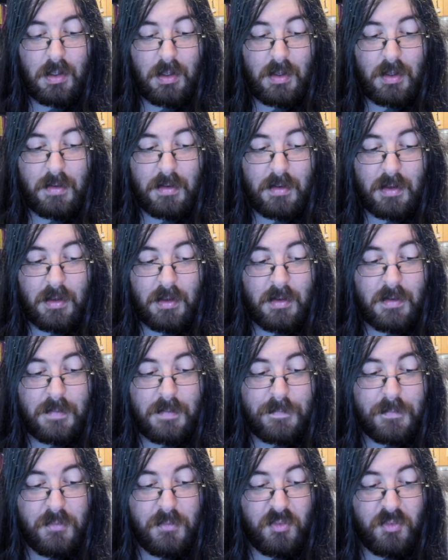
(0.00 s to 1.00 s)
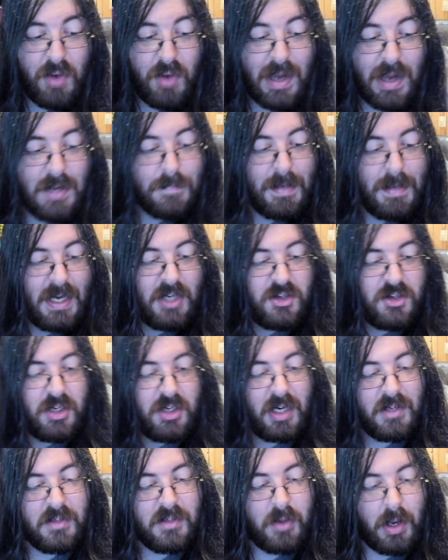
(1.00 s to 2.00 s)
it's rent
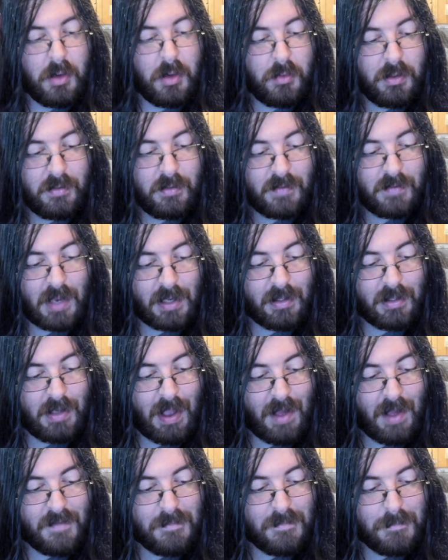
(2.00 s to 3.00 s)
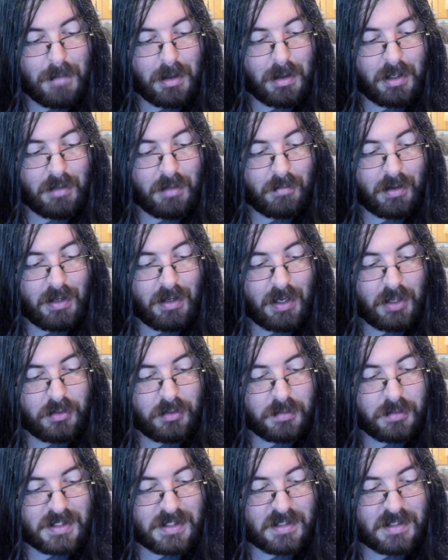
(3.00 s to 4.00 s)
paycheck, so I don't exactly have money right now to
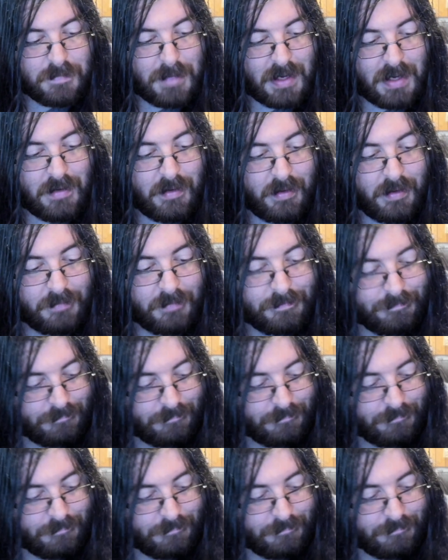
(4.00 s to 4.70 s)
be spending.